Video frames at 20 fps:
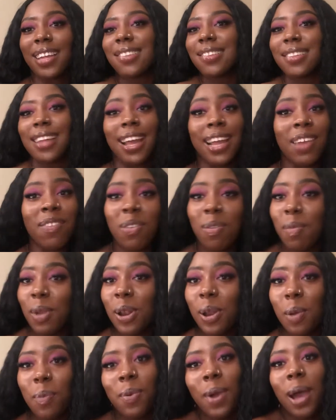It's not giving me
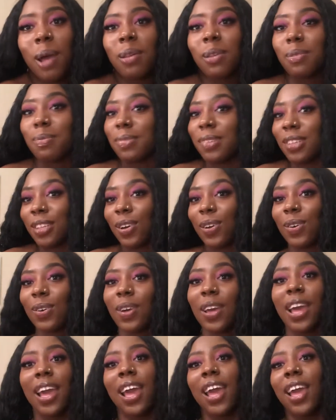no problems. So,
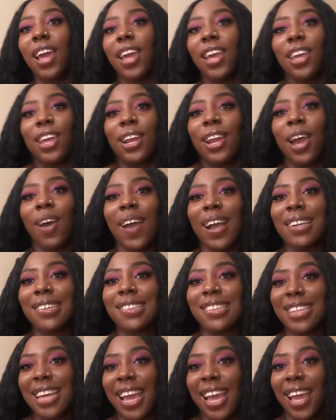you know, I
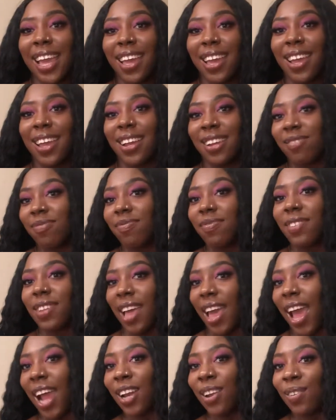stand.
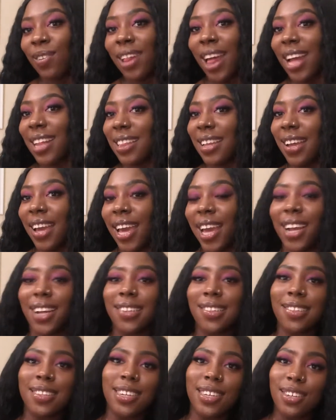I do like that hair
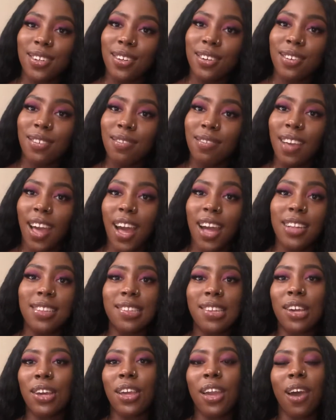still. I'll
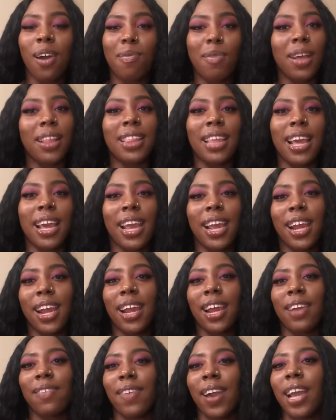tell y'all about that
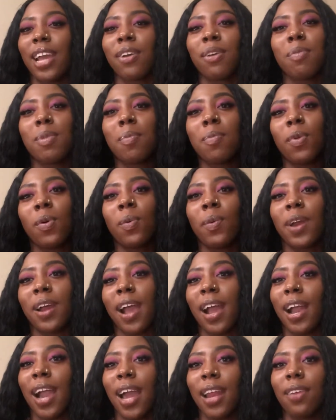hair if I can remember where
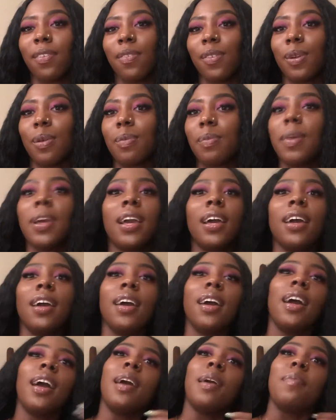I got it from.
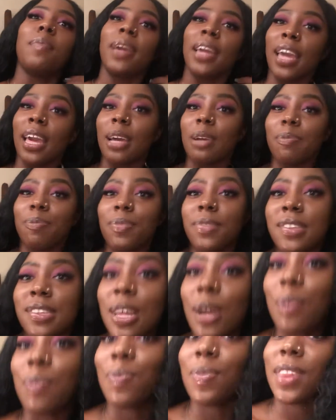But yeah,
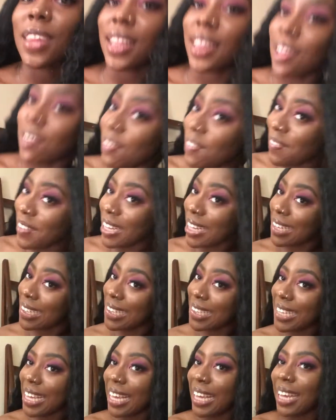so the
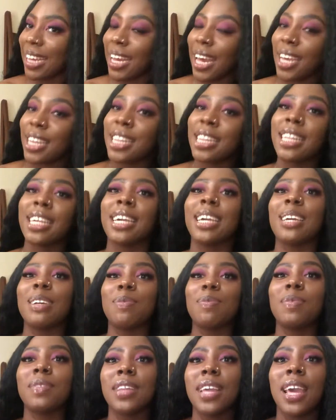Valenci
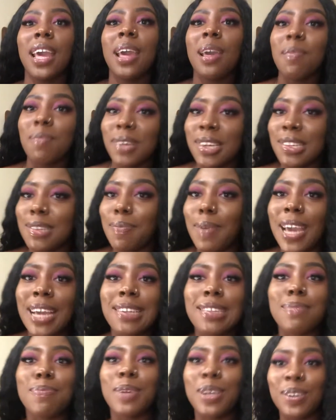collection, Miss
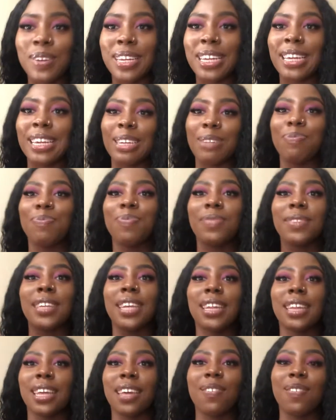Banks Beauty
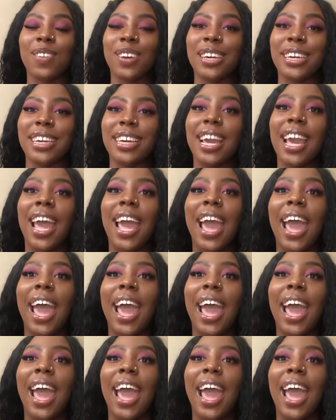delivered.